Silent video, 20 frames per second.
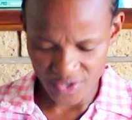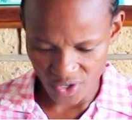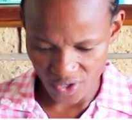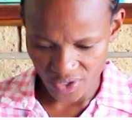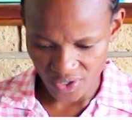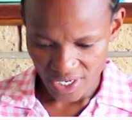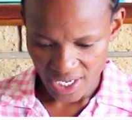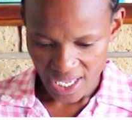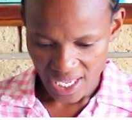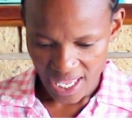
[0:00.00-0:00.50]

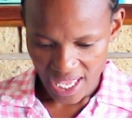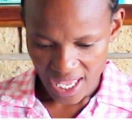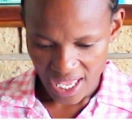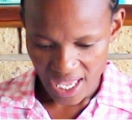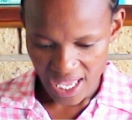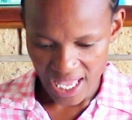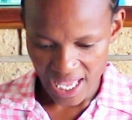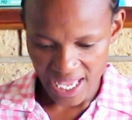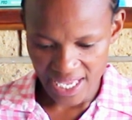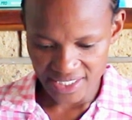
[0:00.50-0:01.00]
know.
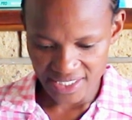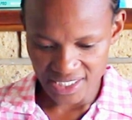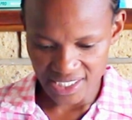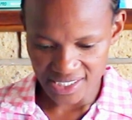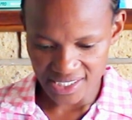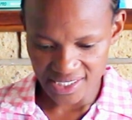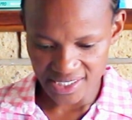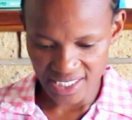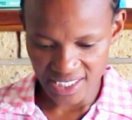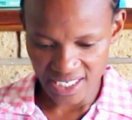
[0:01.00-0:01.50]
I
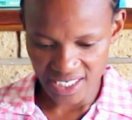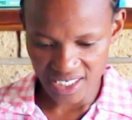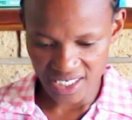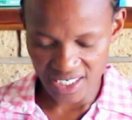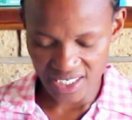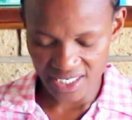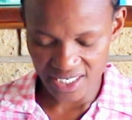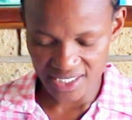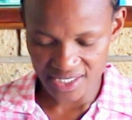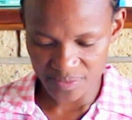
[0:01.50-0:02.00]
just think
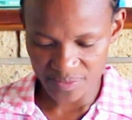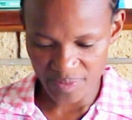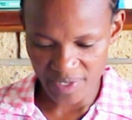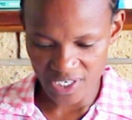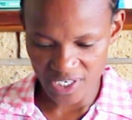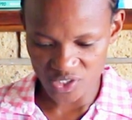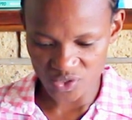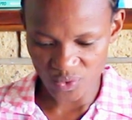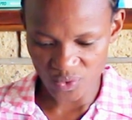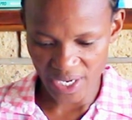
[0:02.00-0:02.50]
his
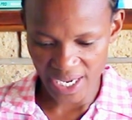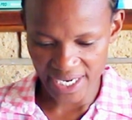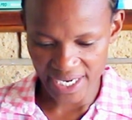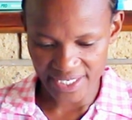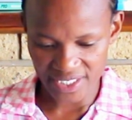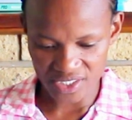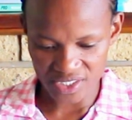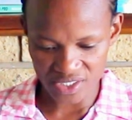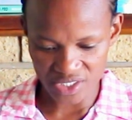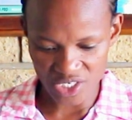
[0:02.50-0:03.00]
pay as you
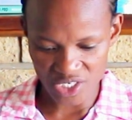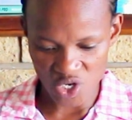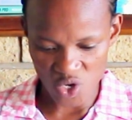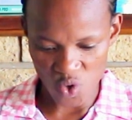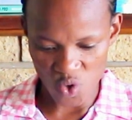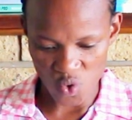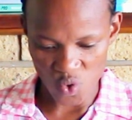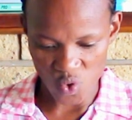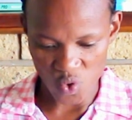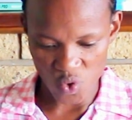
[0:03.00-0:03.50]
earn is
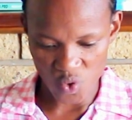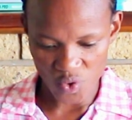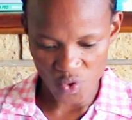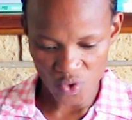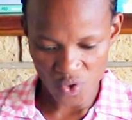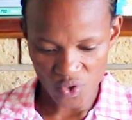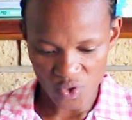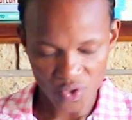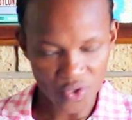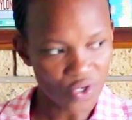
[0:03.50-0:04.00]

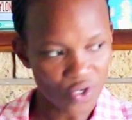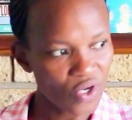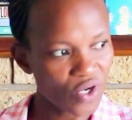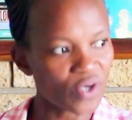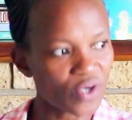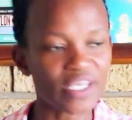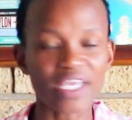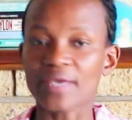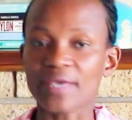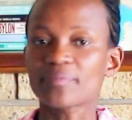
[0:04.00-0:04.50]
low.
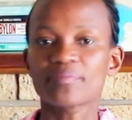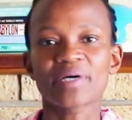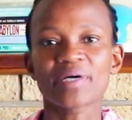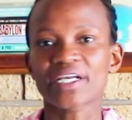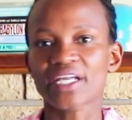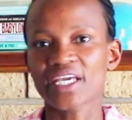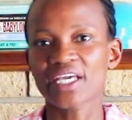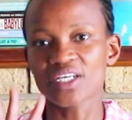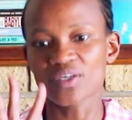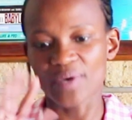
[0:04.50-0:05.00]
Okay, but
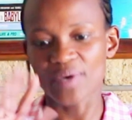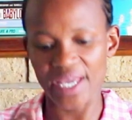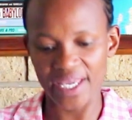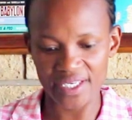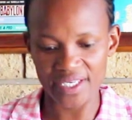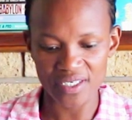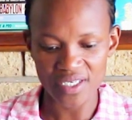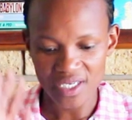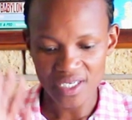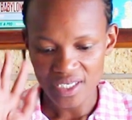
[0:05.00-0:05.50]

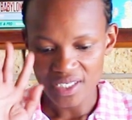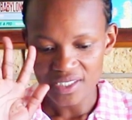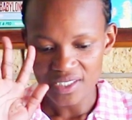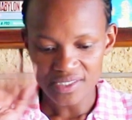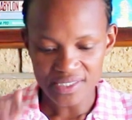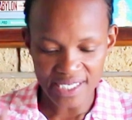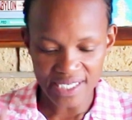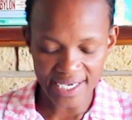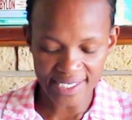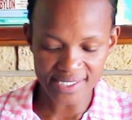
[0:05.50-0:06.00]
anyway,
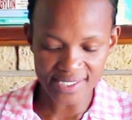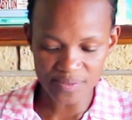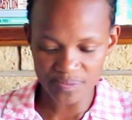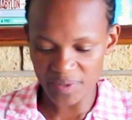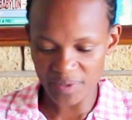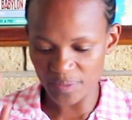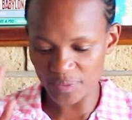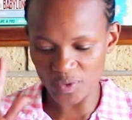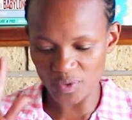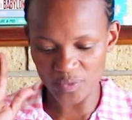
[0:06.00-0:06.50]
tax
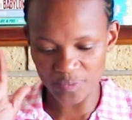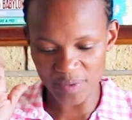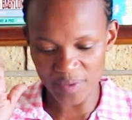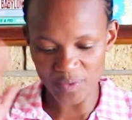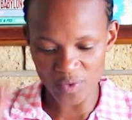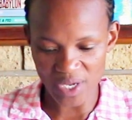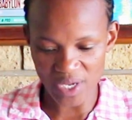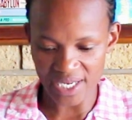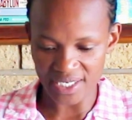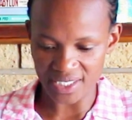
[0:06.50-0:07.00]
people
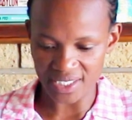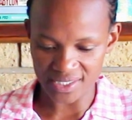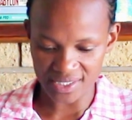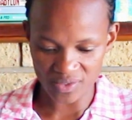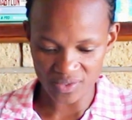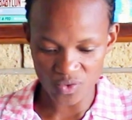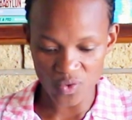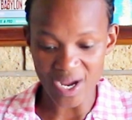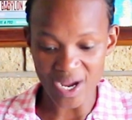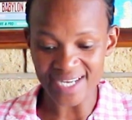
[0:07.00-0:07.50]

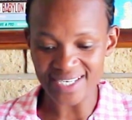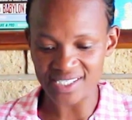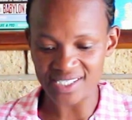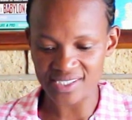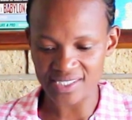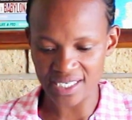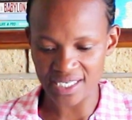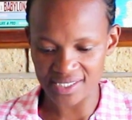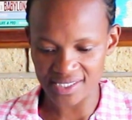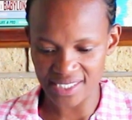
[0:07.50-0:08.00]
who
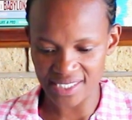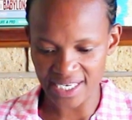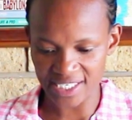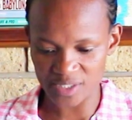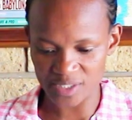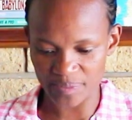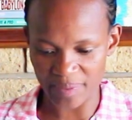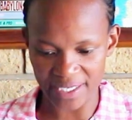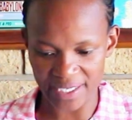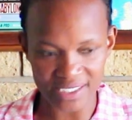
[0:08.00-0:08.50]
understand
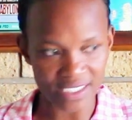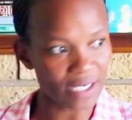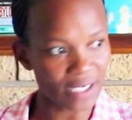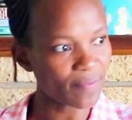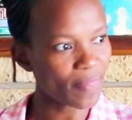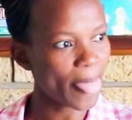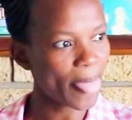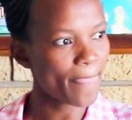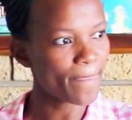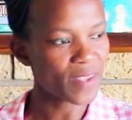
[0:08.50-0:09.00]
tax
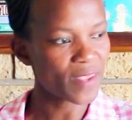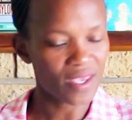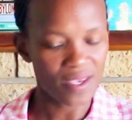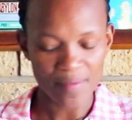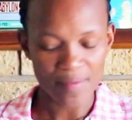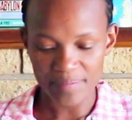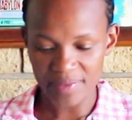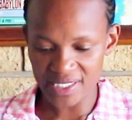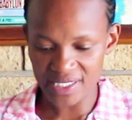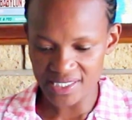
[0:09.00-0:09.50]
better,
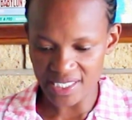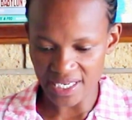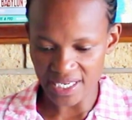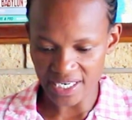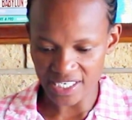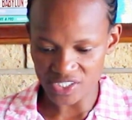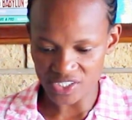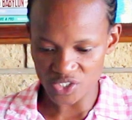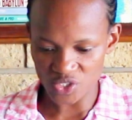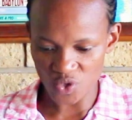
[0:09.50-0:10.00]
please let
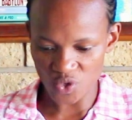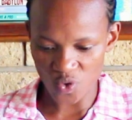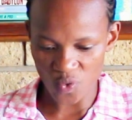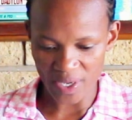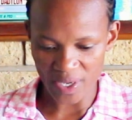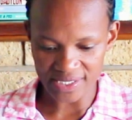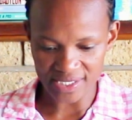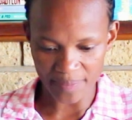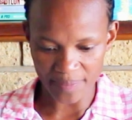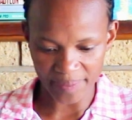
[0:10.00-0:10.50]
us know
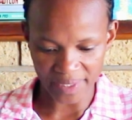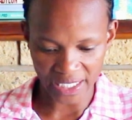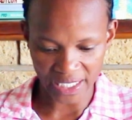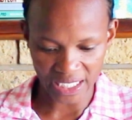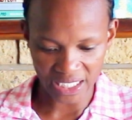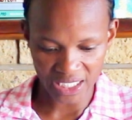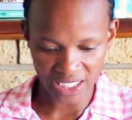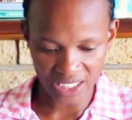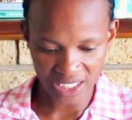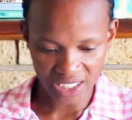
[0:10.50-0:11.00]
what's
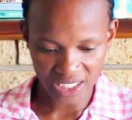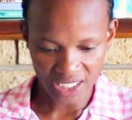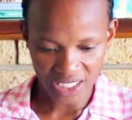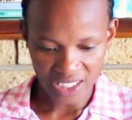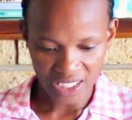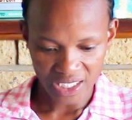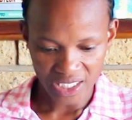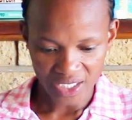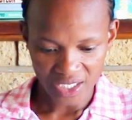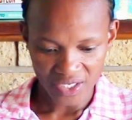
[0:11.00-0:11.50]
happening.
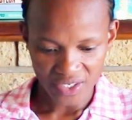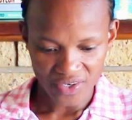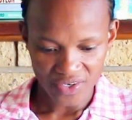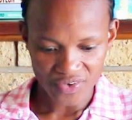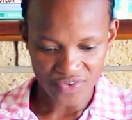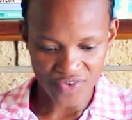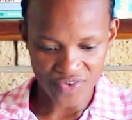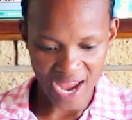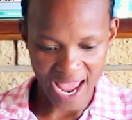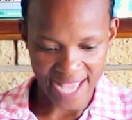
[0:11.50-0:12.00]

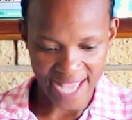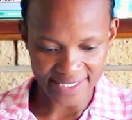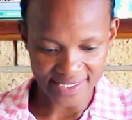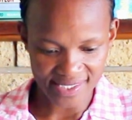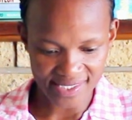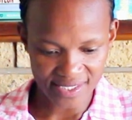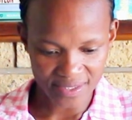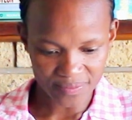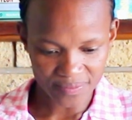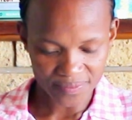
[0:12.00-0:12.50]
Right,
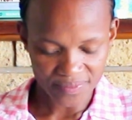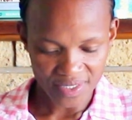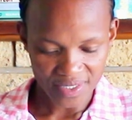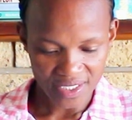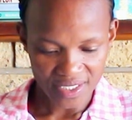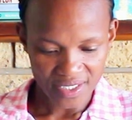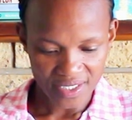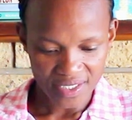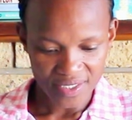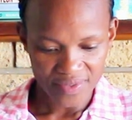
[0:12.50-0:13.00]

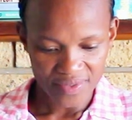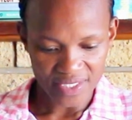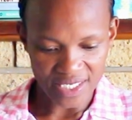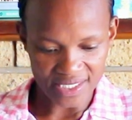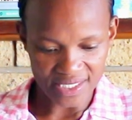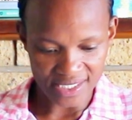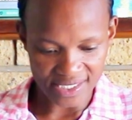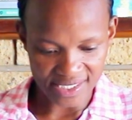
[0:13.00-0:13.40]
that's